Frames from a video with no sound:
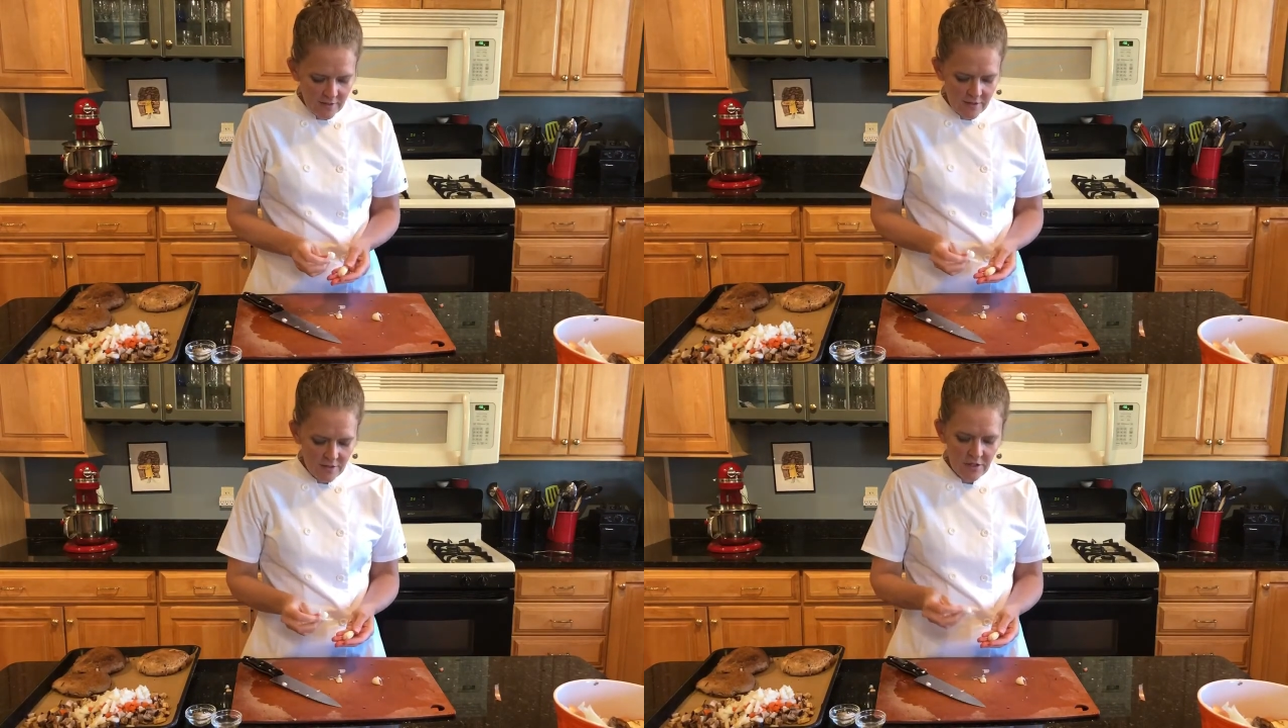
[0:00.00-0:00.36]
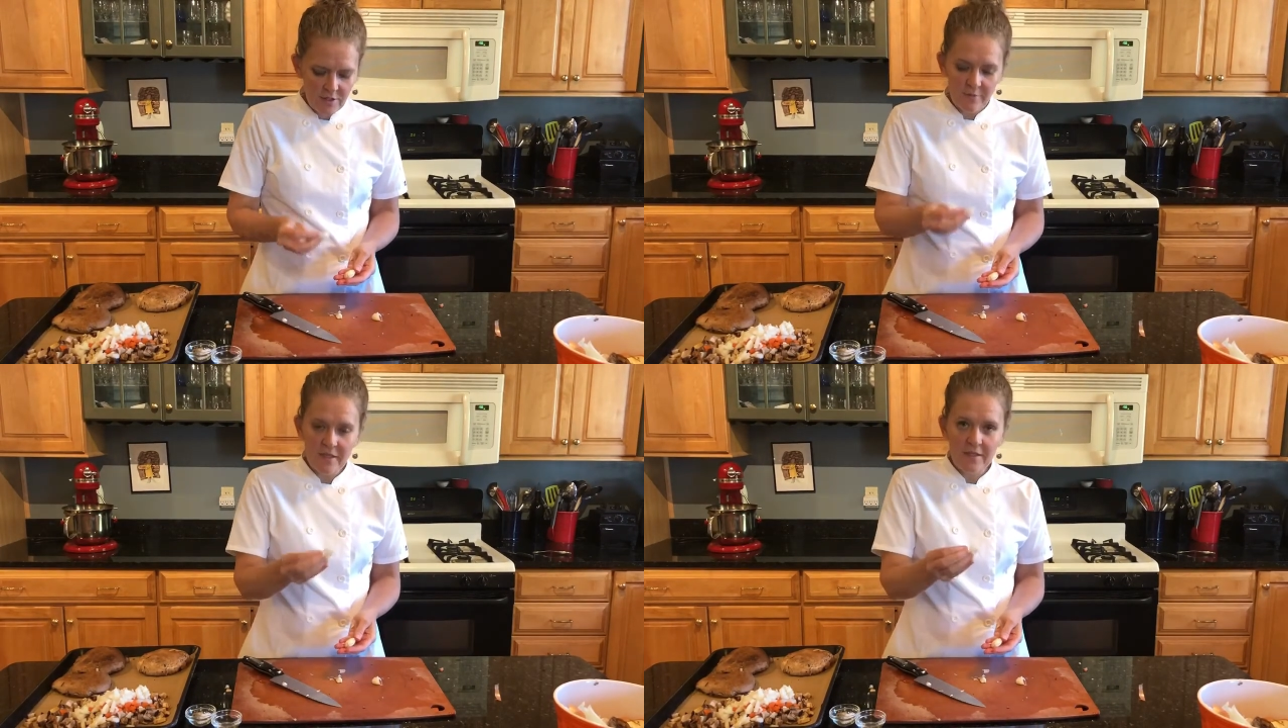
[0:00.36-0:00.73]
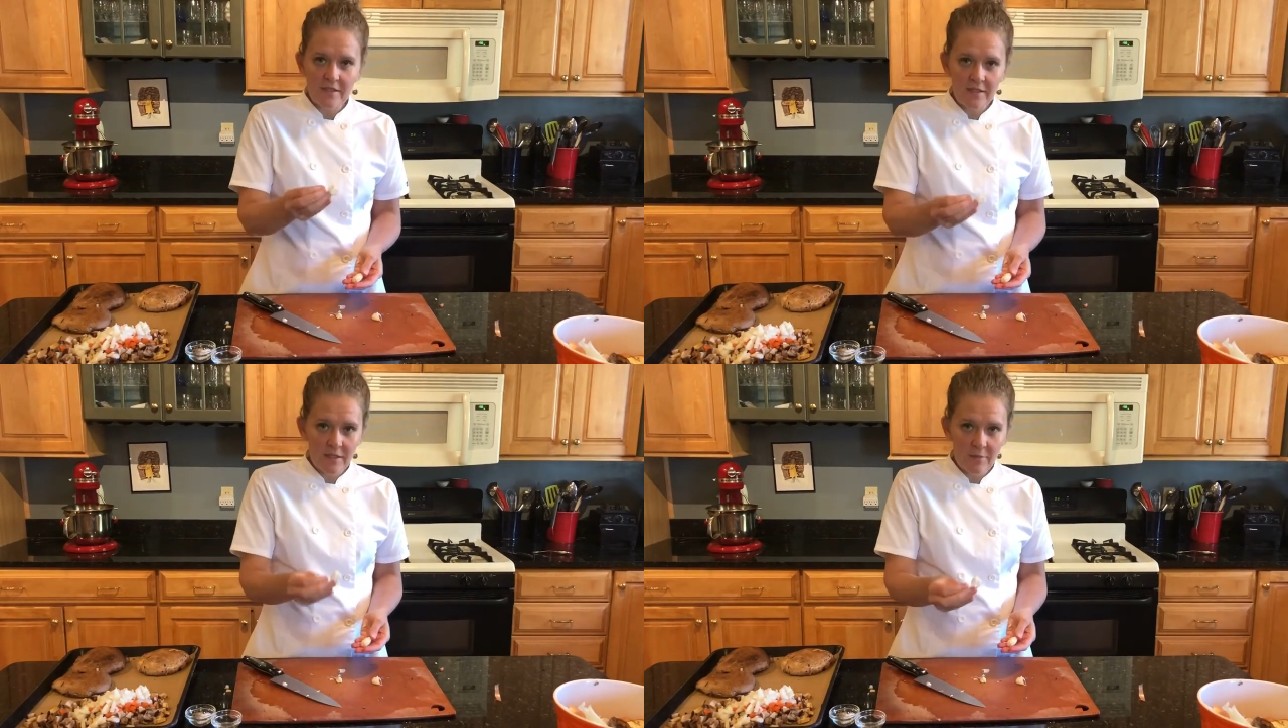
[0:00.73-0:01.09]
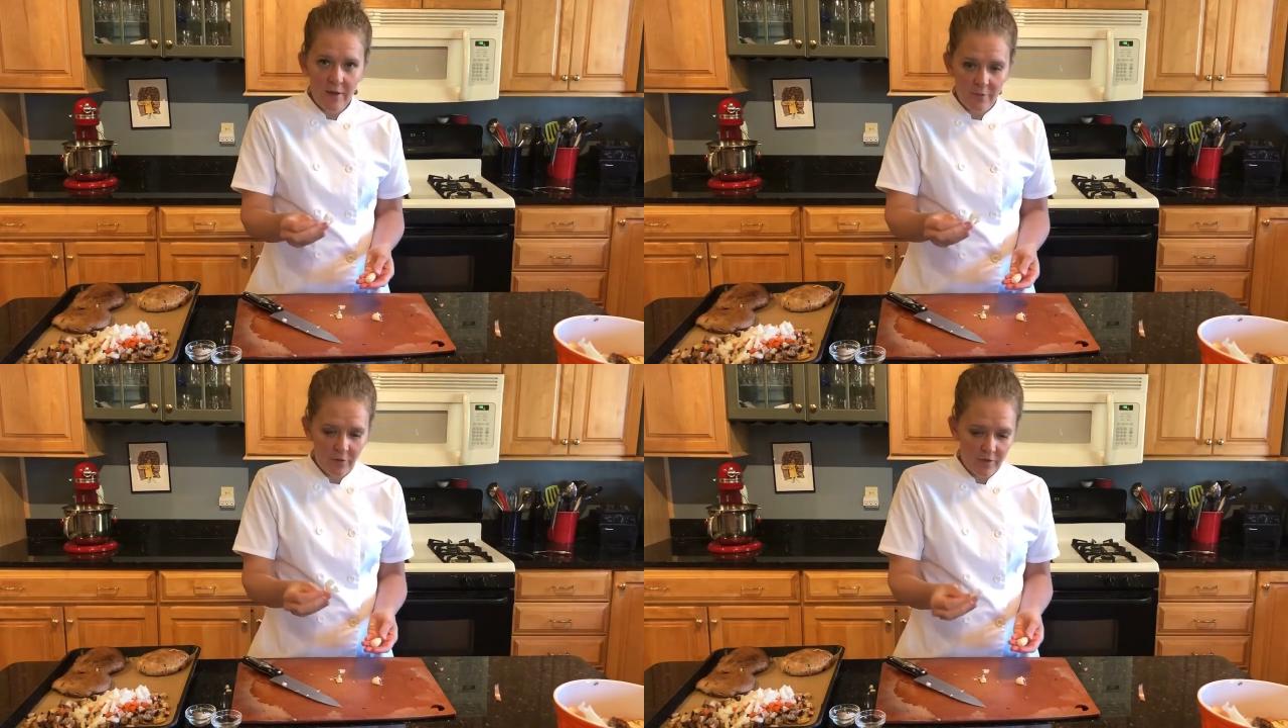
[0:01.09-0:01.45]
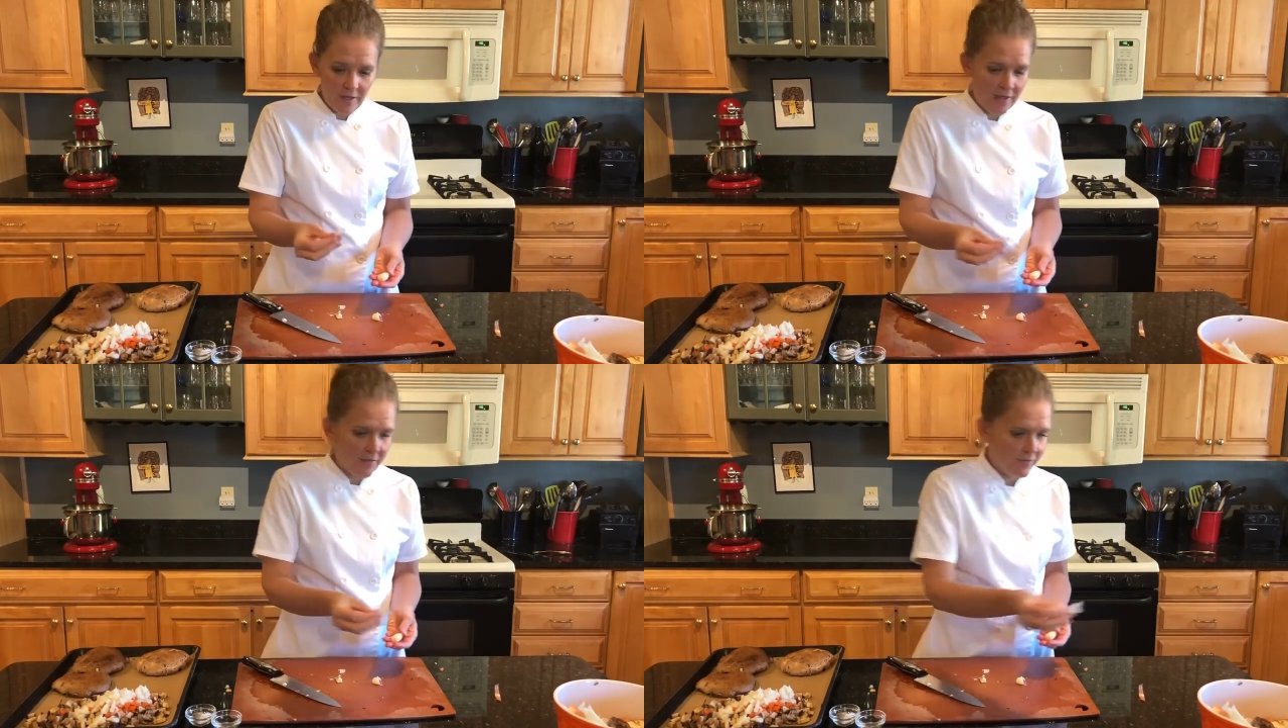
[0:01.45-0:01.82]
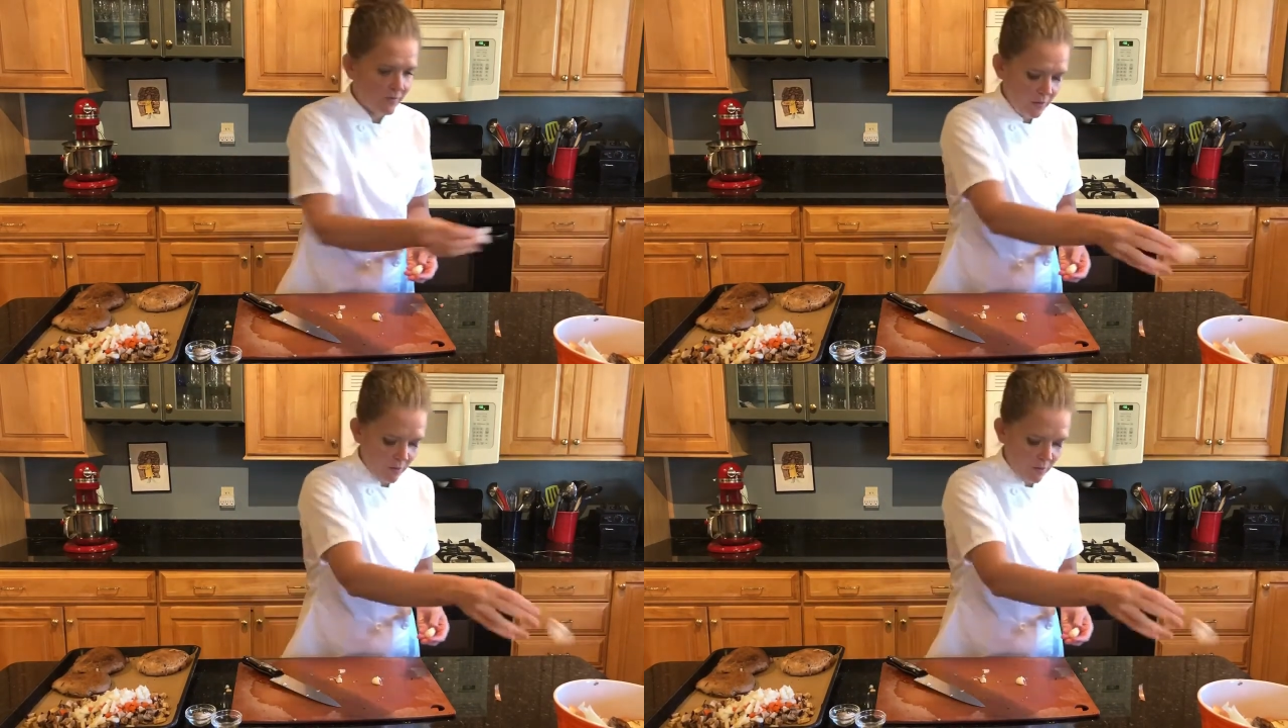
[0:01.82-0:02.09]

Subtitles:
is it just makes the skin pop right off.